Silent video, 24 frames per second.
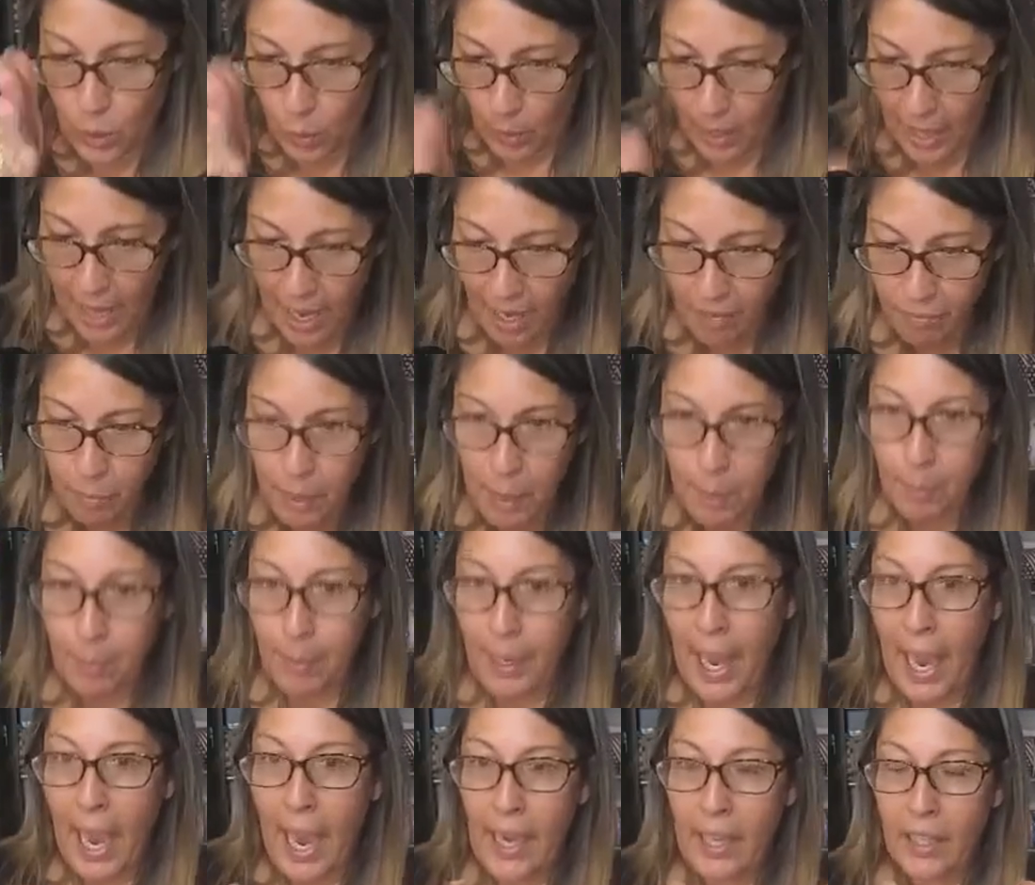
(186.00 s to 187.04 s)
I have my
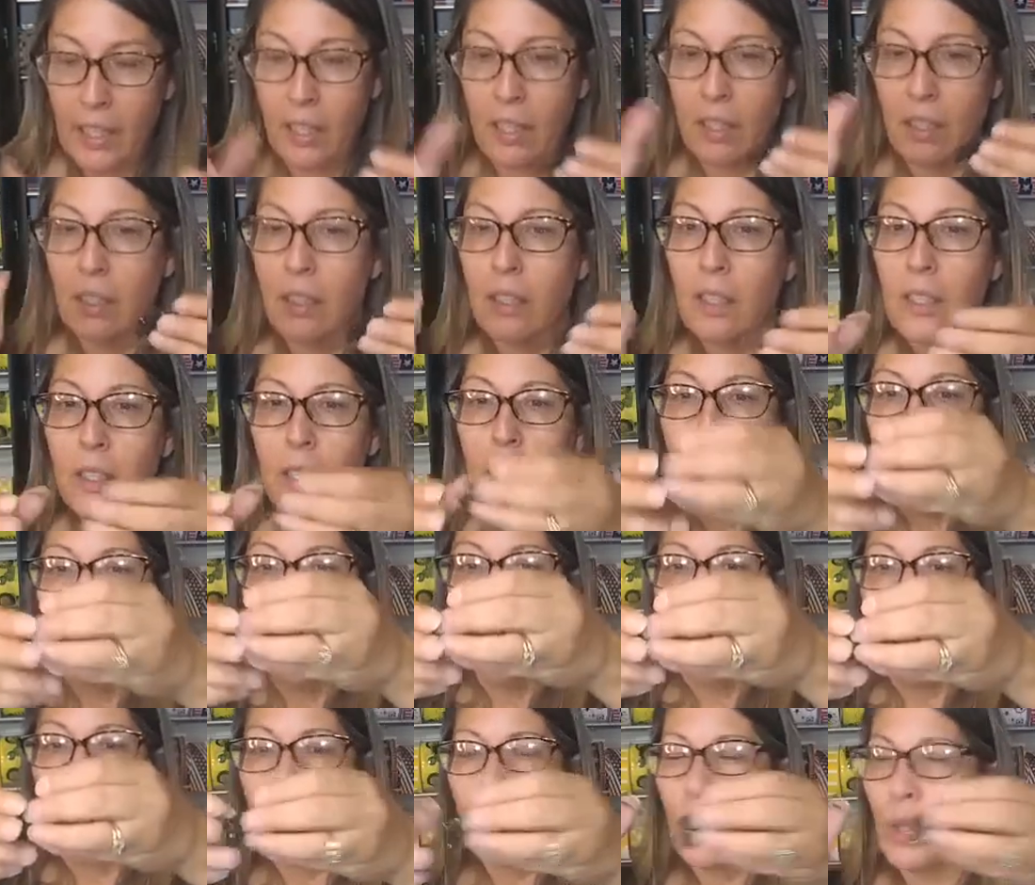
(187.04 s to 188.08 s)
back.
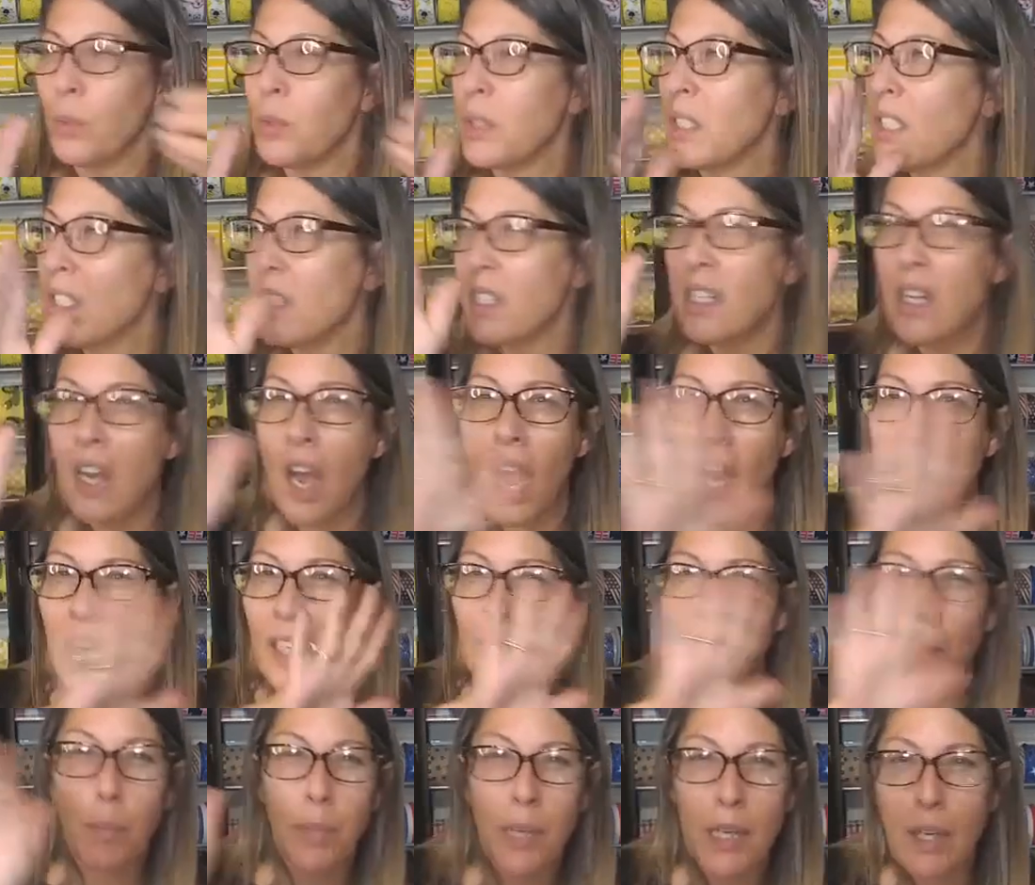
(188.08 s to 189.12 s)
So it's not going to
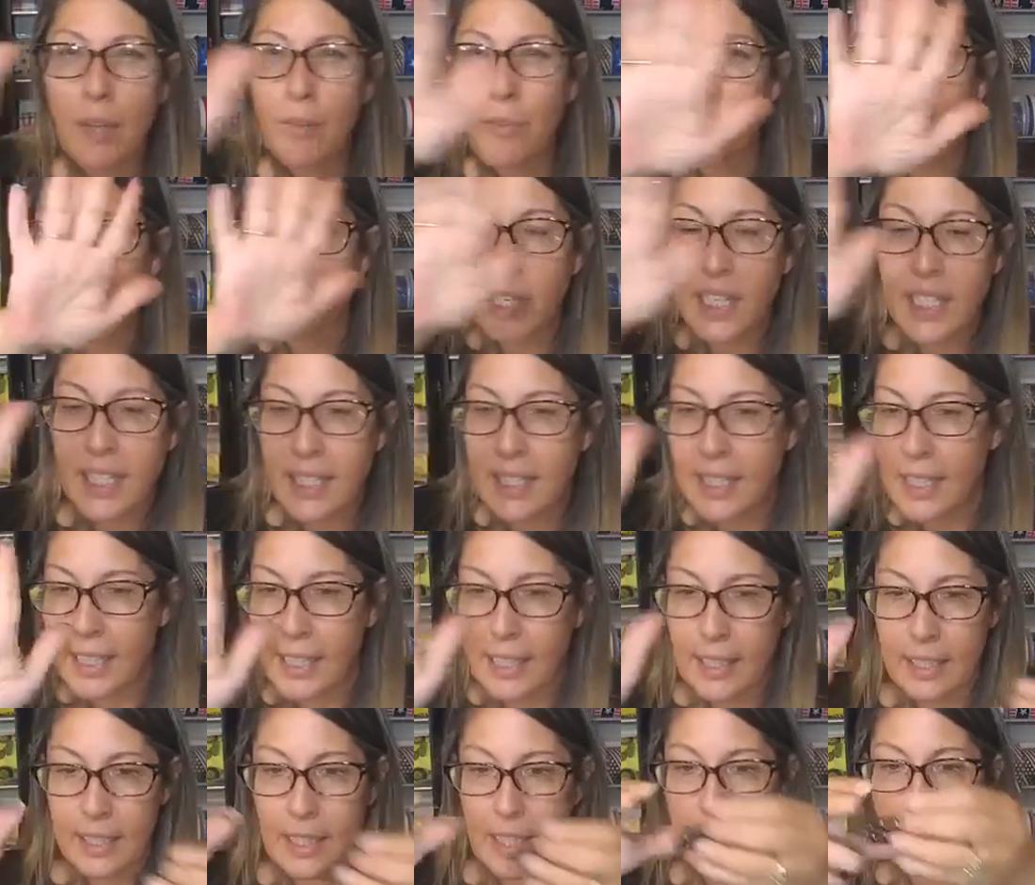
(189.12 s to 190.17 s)
be a
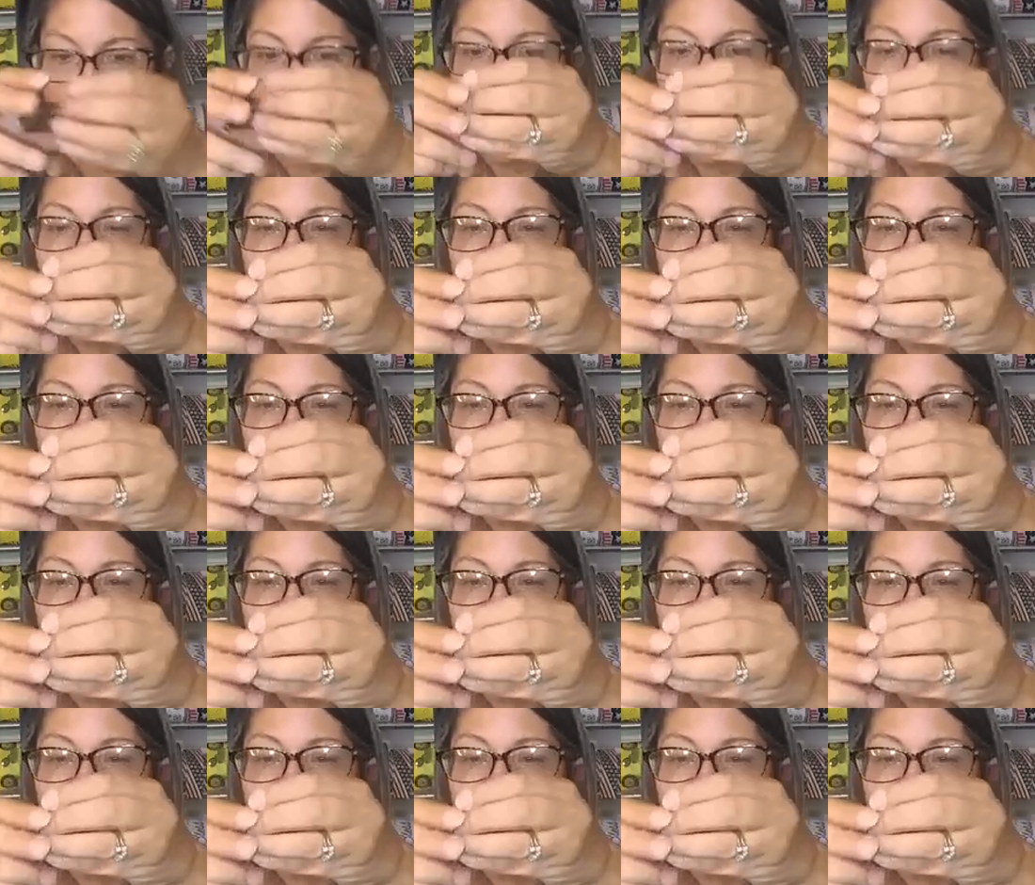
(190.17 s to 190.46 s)
360.